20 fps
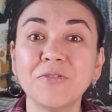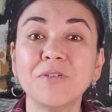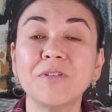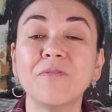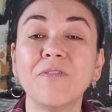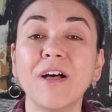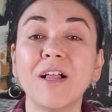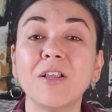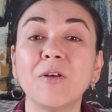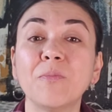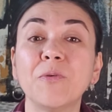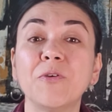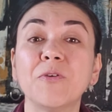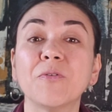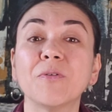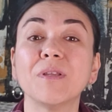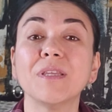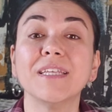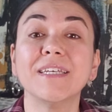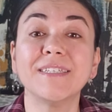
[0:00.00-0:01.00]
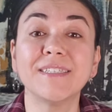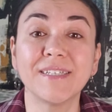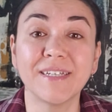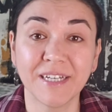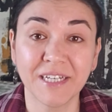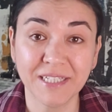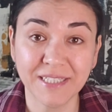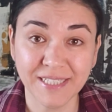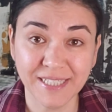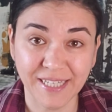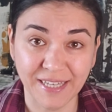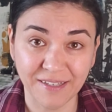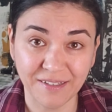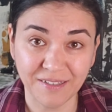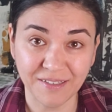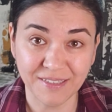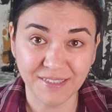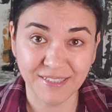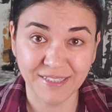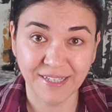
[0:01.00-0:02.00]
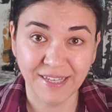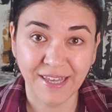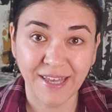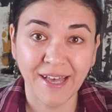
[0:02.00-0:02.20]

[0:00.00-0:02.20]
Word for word: to develop your listening skills.